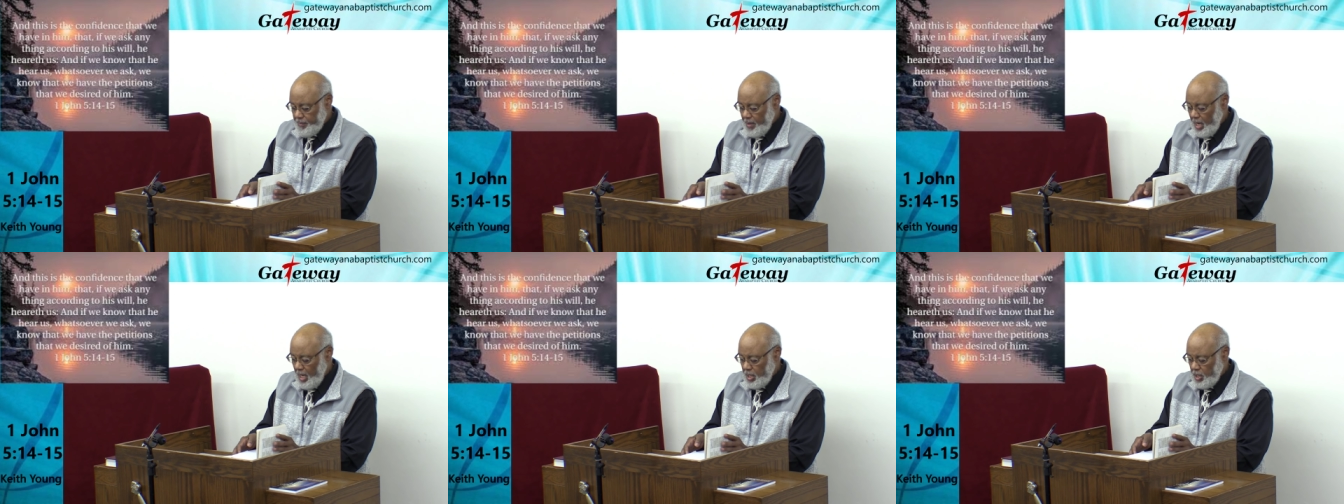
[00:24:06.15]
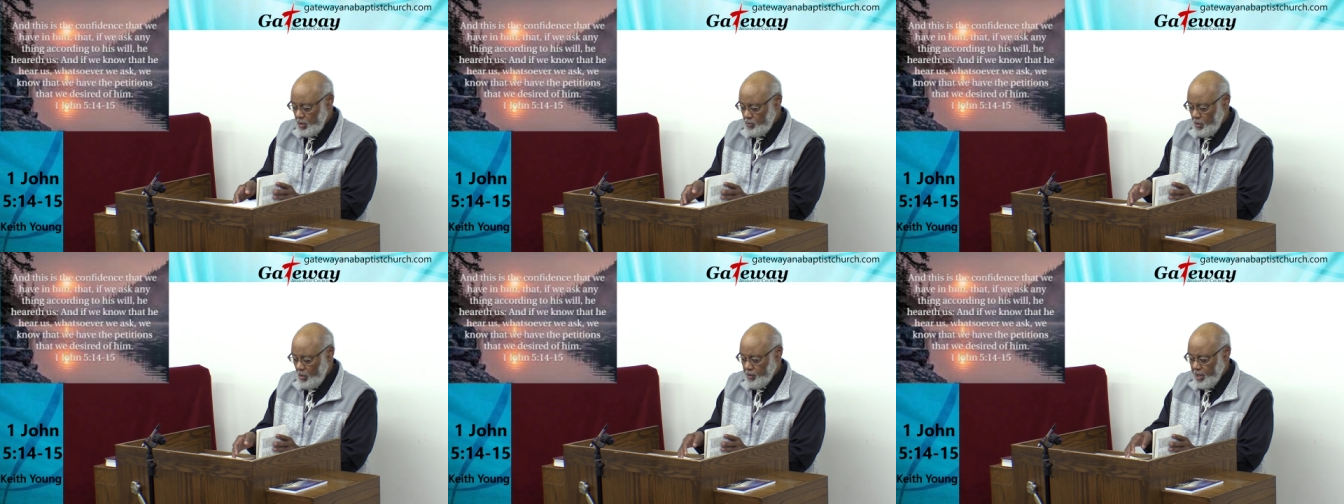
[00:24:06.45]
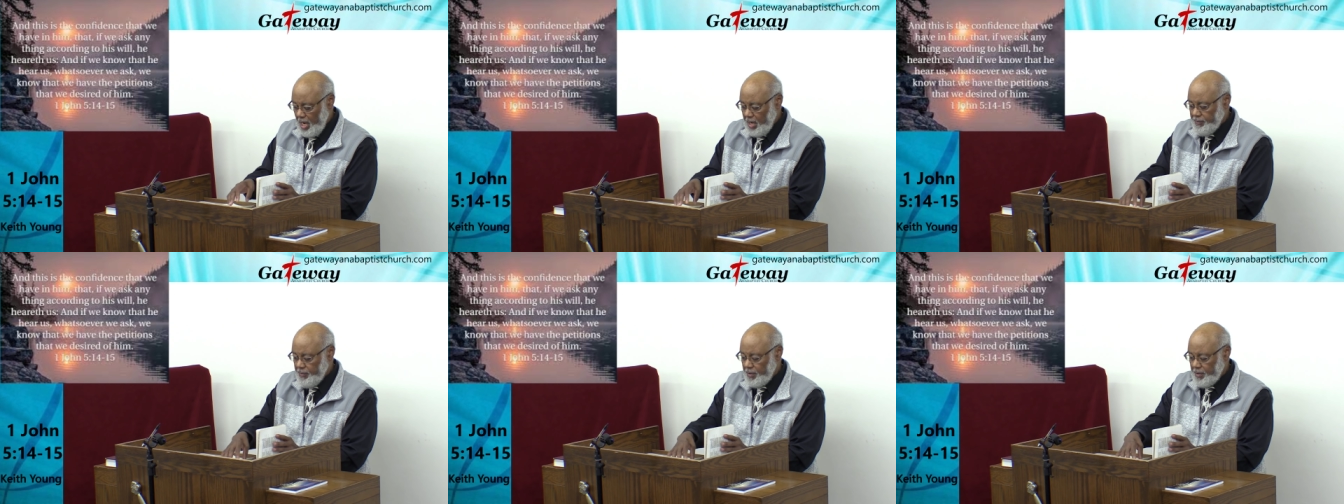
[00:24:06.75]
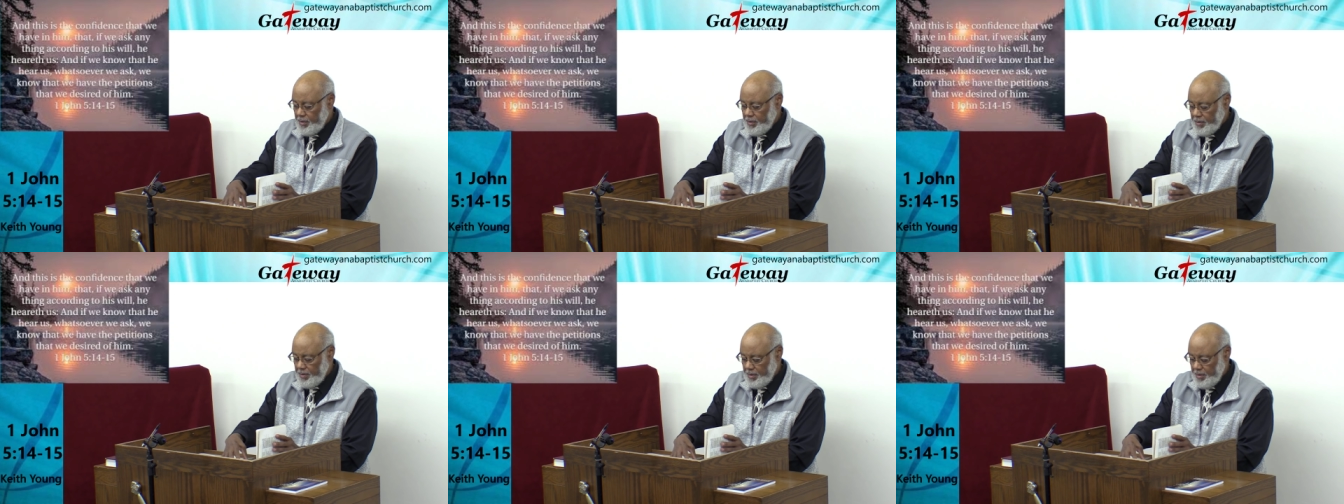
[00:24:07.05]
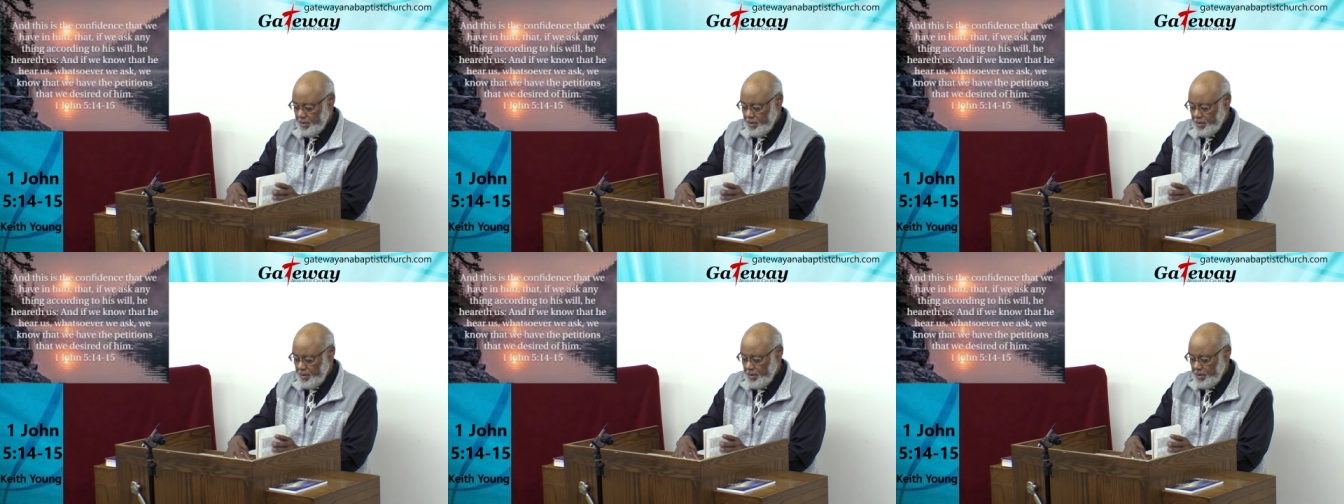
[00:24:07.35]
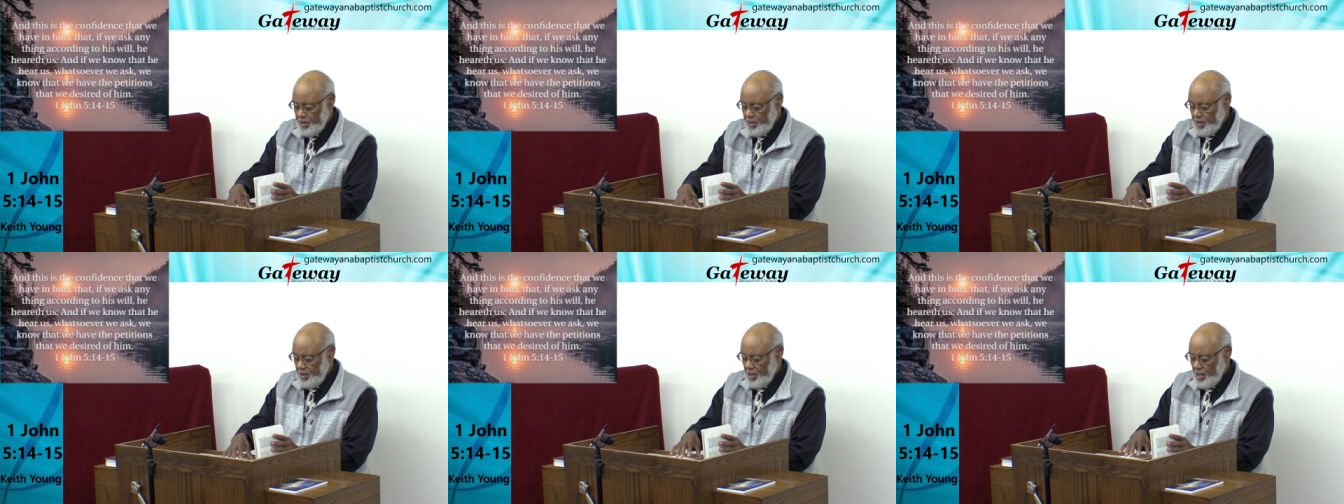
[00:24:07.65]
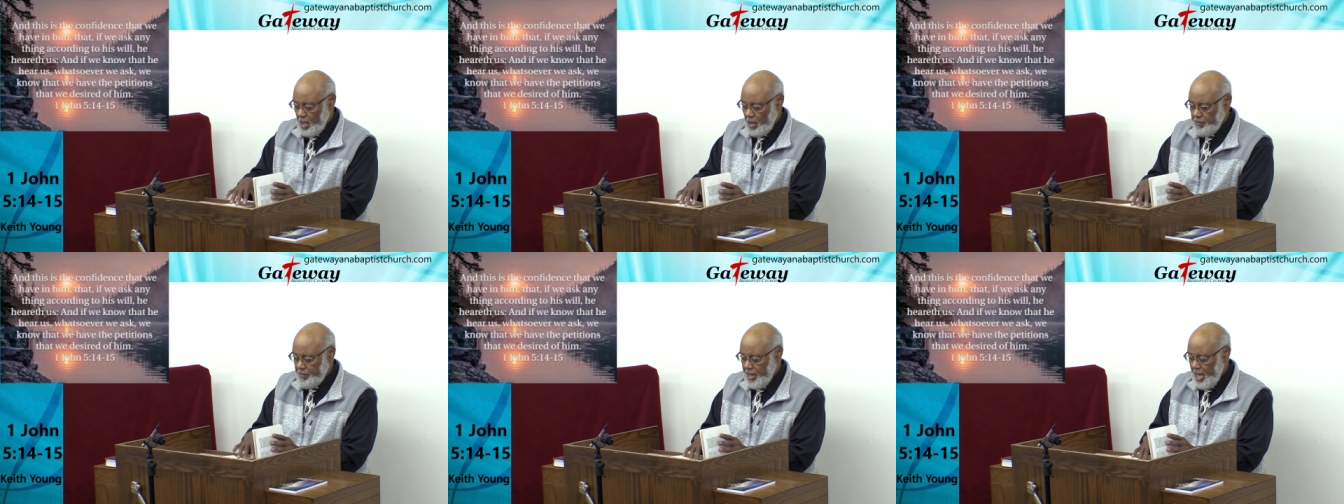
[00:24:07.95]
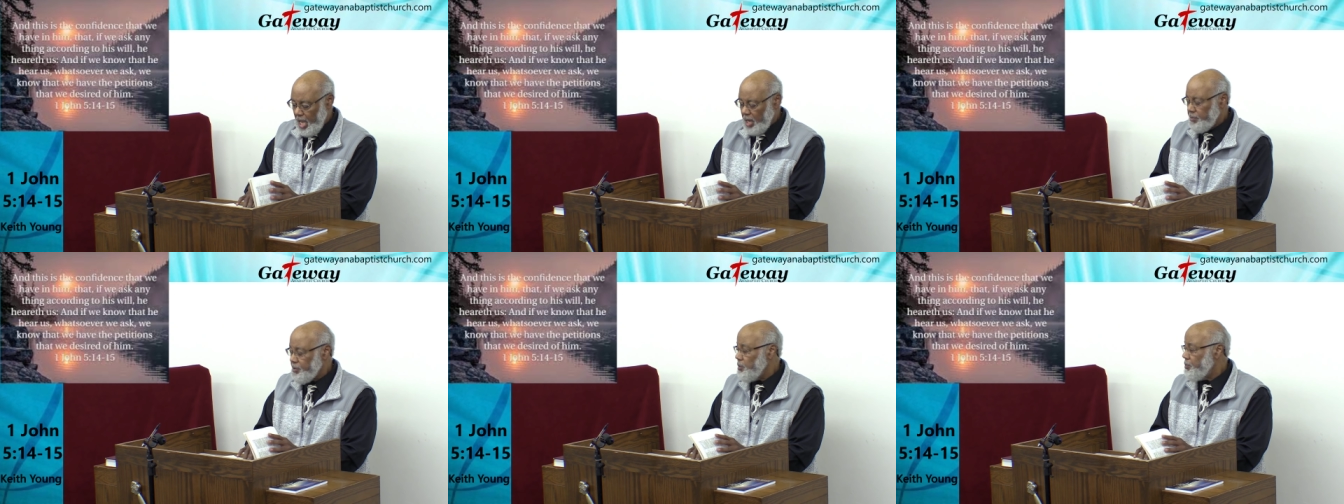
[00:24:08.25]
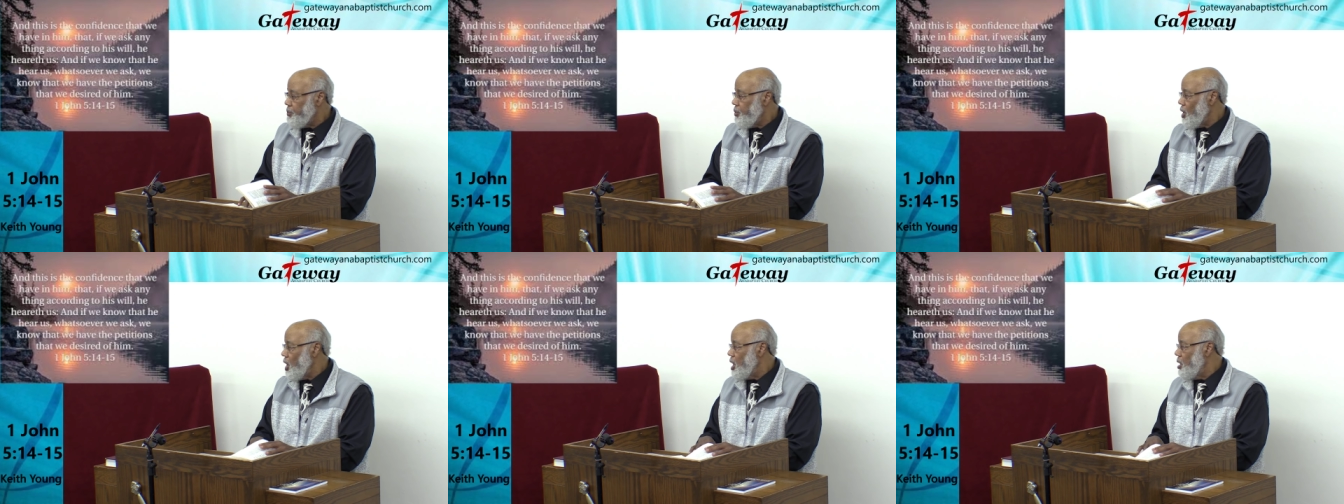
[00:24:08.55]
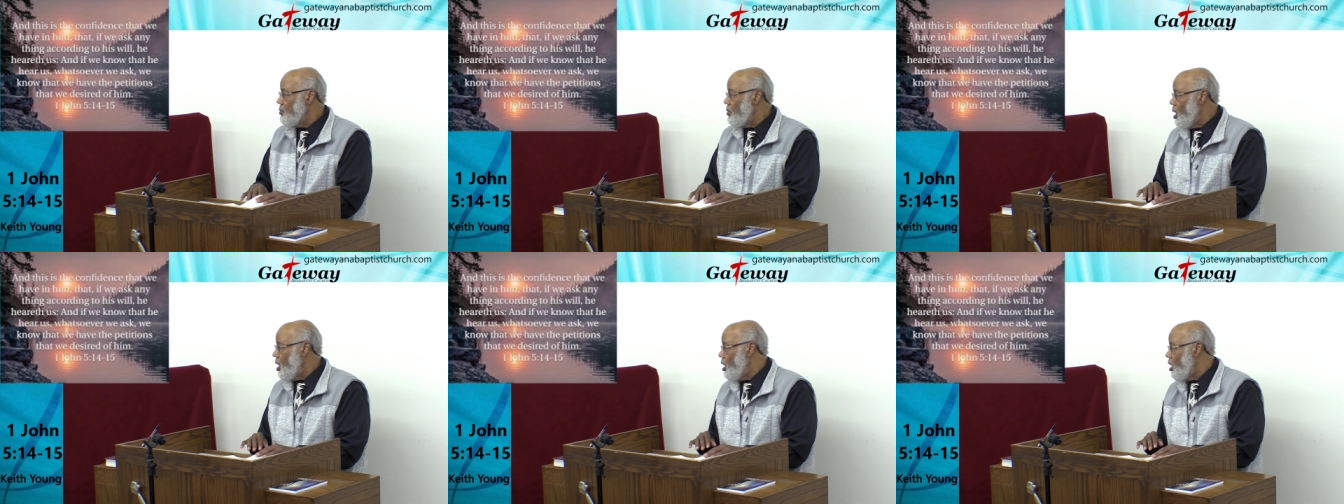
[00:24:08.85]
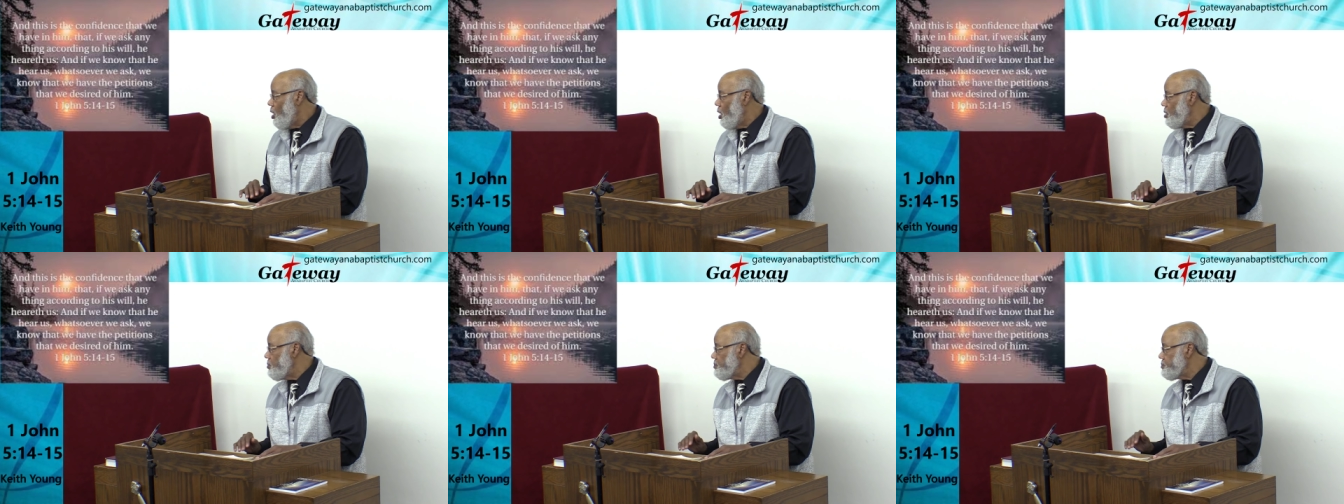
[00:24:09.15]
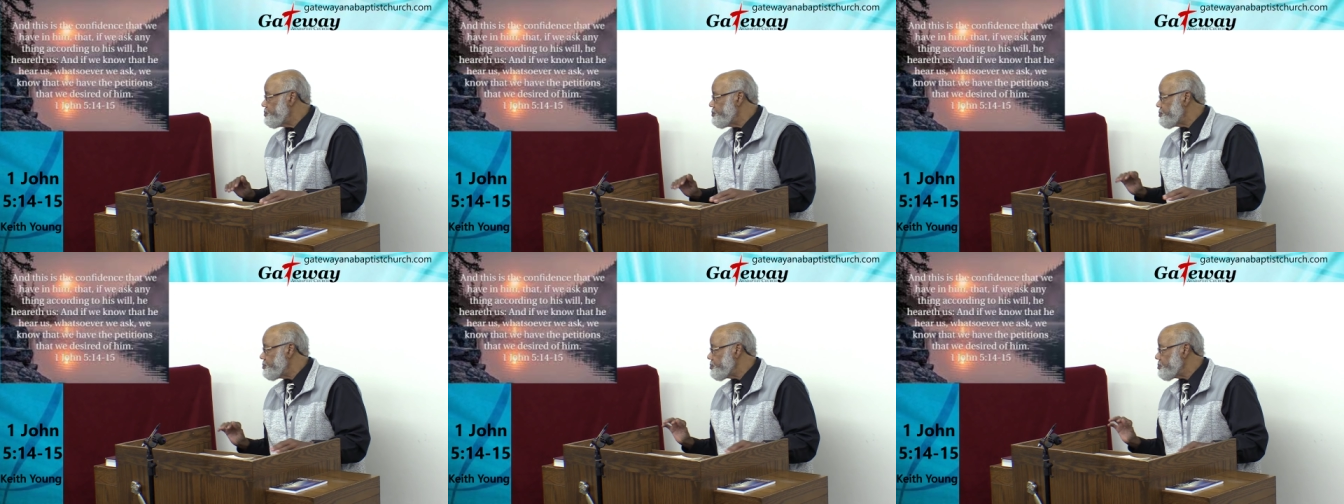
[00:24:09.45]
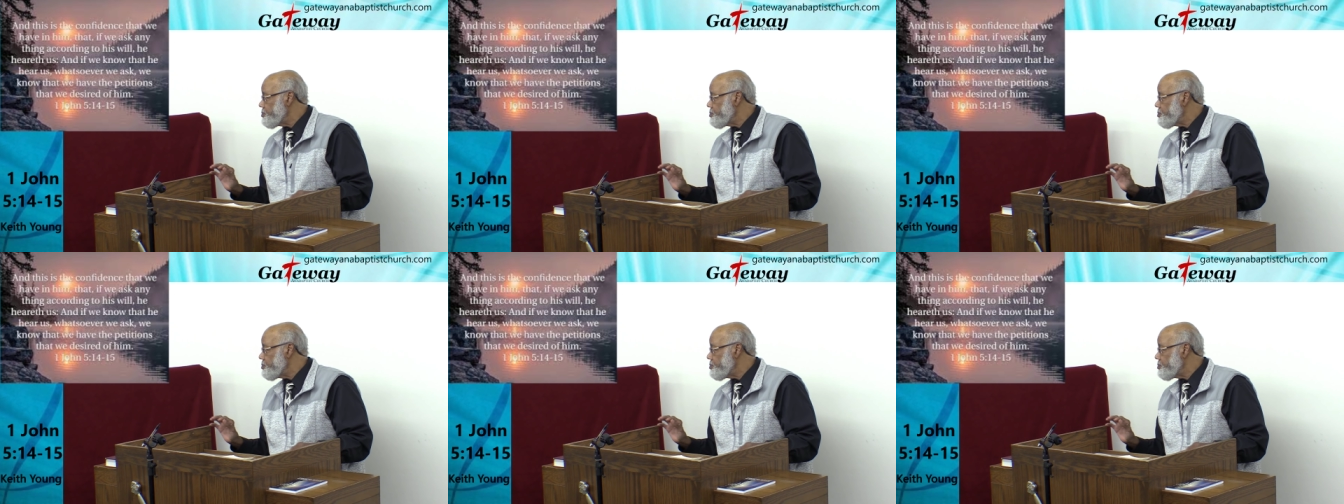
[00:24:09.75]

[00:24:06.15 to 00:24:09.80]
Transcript: And you won't ever uh, be able to pray them all